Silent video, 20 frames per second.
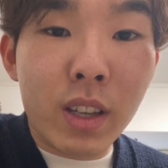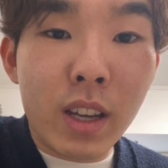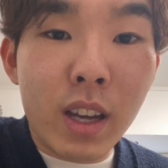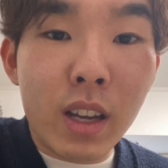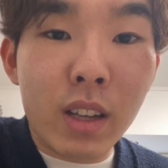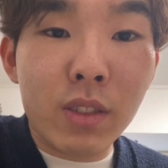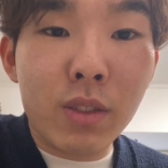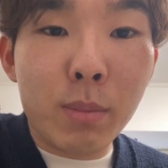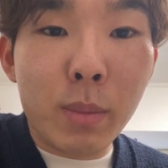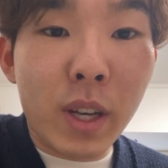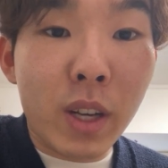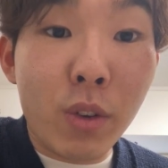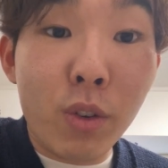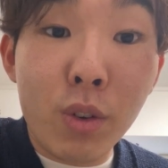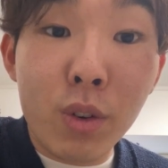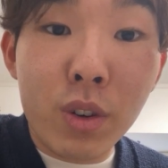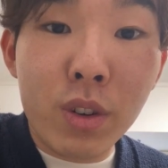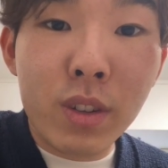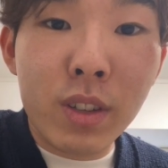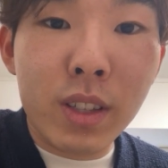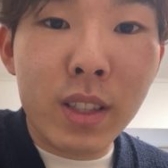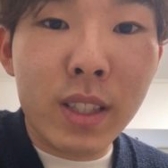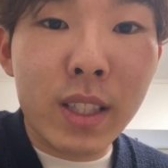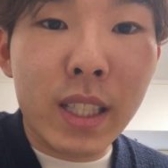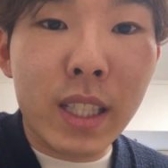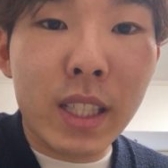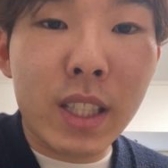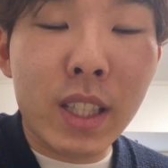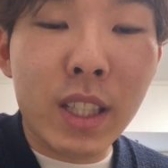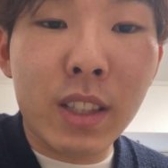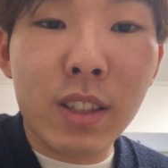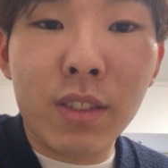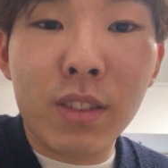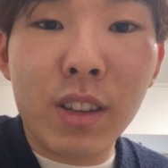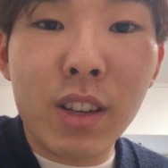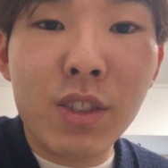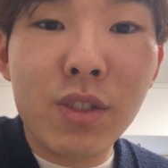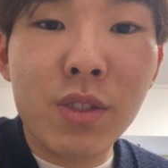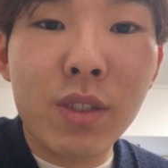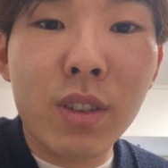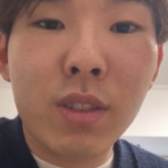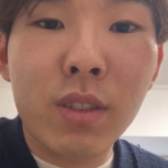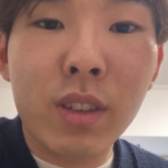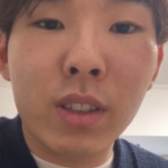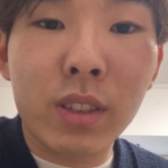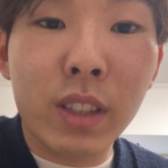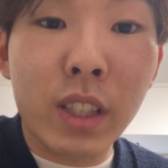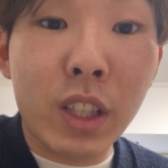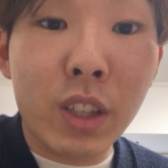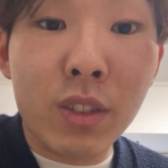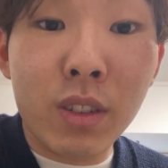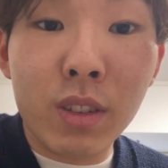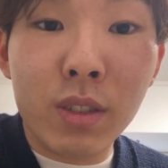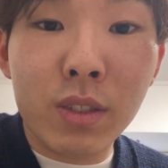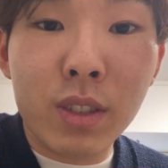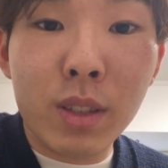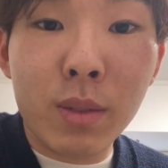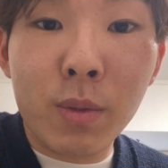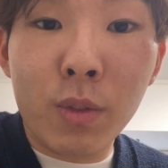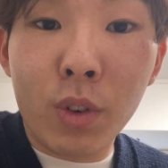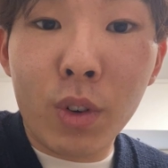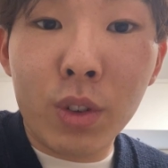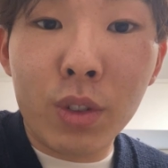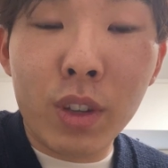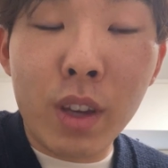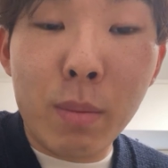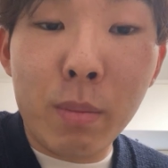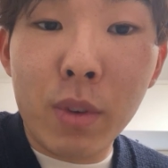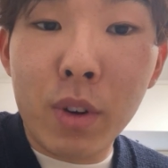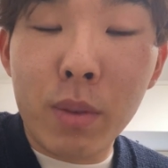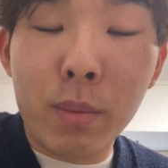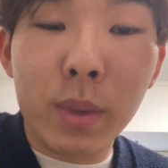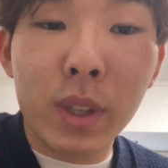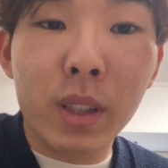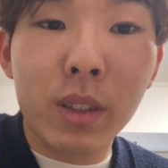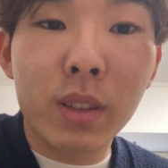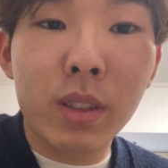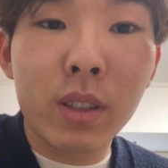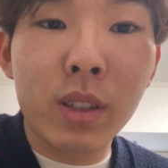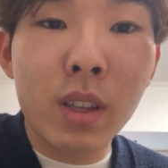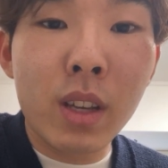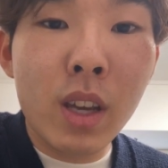at MoneyForward is its international and inclusive work environment.